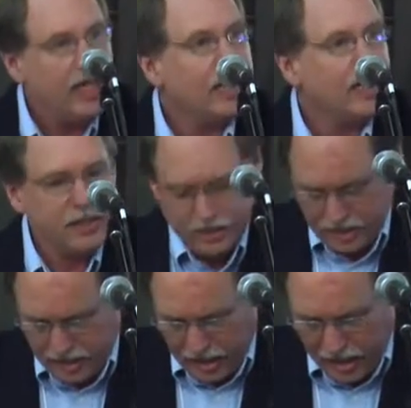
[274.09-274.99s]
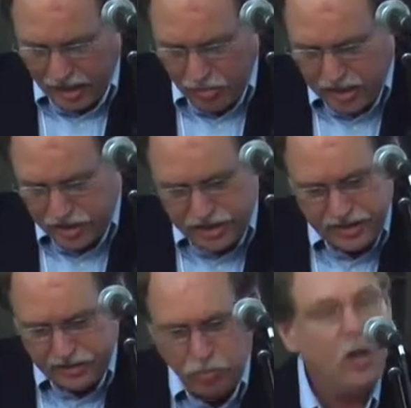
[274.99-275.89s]
Constant
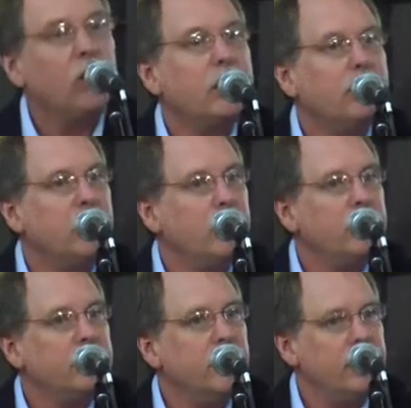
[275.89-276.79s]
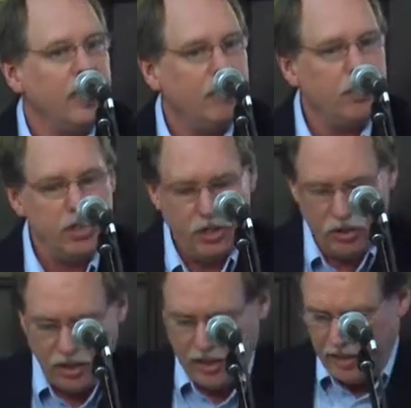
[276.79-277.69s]
Awashish's oh, welcome to us and the
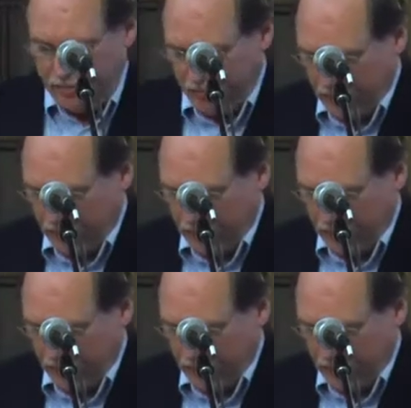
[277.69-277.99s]
opportunity